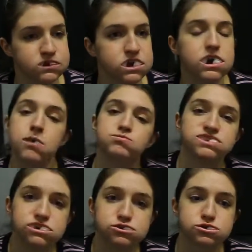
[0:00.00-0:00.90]
He comes
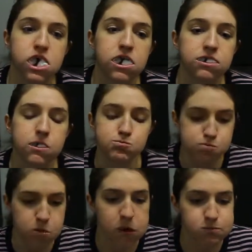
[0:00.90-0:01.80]
in drunk,
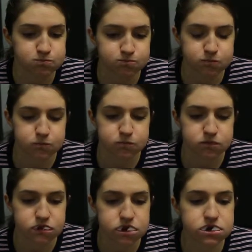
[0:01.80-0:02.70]

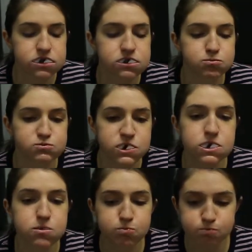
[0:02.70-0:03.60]
and
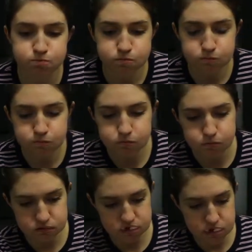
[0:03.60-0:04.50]
he
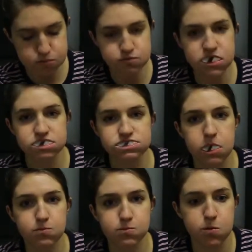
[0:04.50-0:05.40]
picks
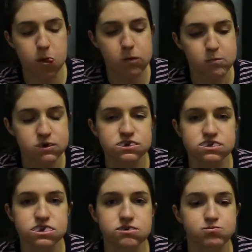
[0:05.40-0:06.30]
up one
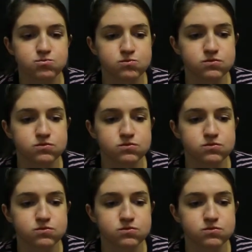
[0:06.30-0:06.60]
of the